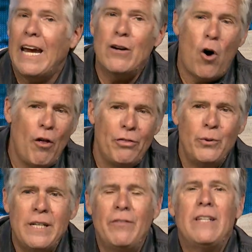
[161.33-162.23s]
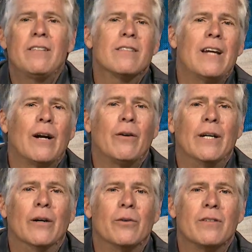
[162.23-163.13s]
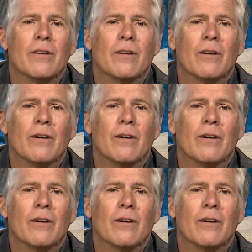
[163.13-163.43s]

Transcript: In all 3 of these scenarios,